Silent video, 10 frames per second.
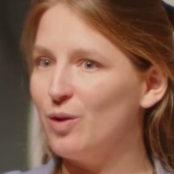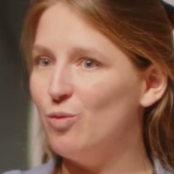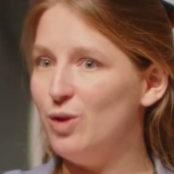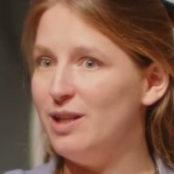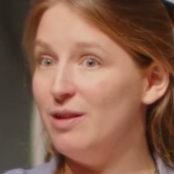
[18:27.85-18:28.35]

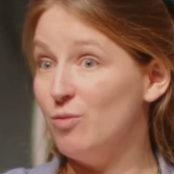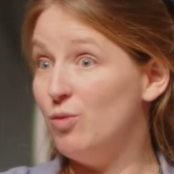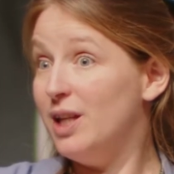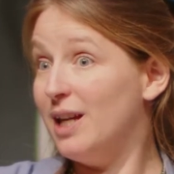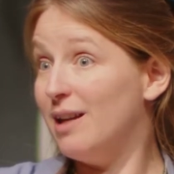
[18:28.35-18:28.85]

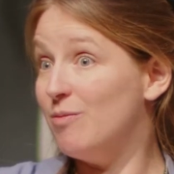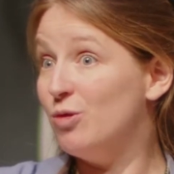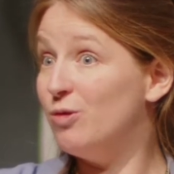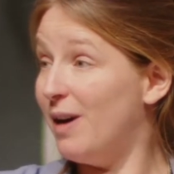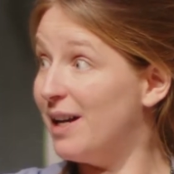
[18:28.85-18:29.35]
we can
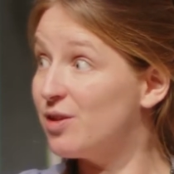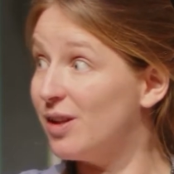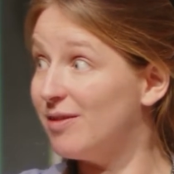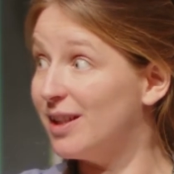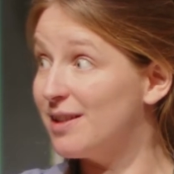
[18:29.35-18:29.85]
move
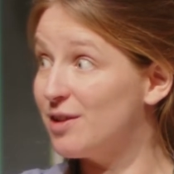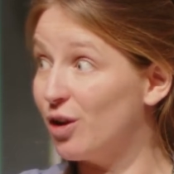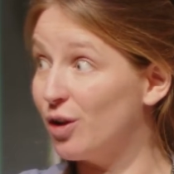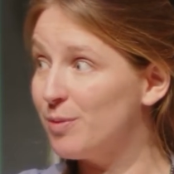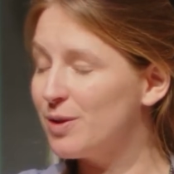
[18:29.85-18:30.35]
faster, I think, as
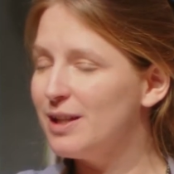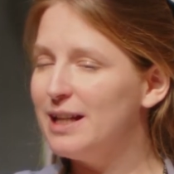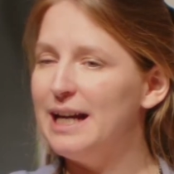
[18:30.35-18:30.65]
startups.